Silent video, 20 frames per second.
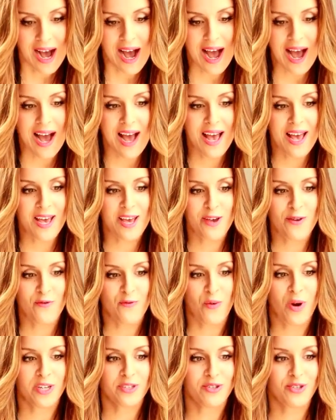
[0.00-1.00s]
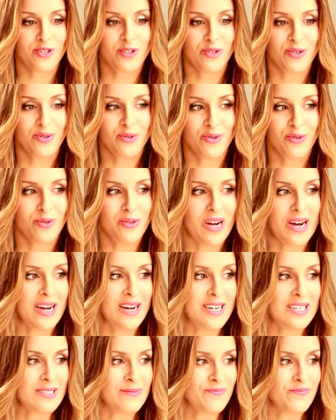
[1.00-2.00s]
I want to
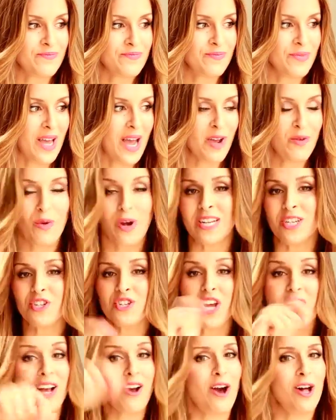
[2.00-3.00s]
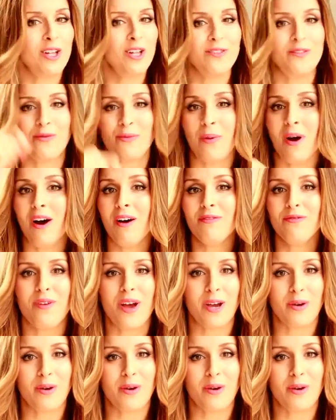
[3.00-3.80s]
check all of them off.